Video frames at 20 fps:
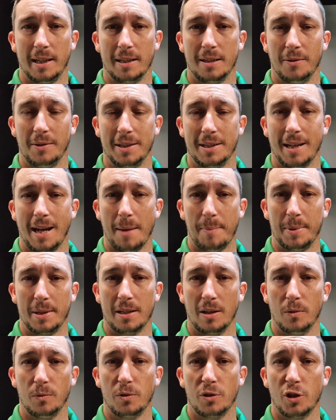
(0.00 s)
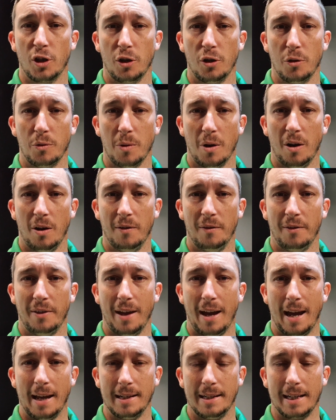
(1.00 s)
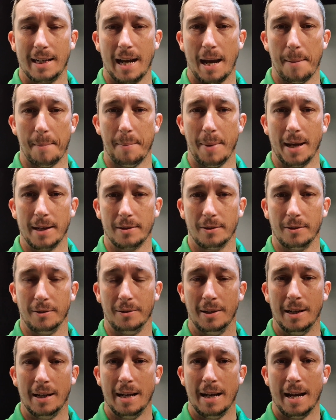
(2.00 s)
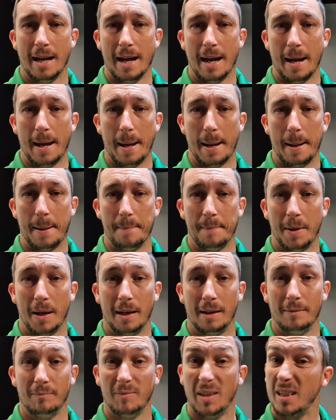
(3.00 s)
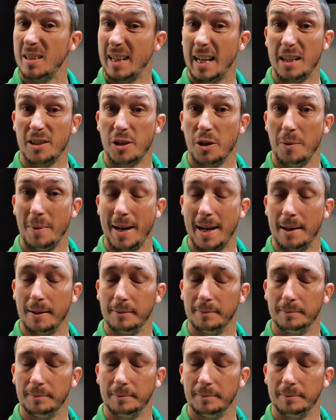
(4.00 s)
So it's episode 2 of the Handicap battle. Let's get to it.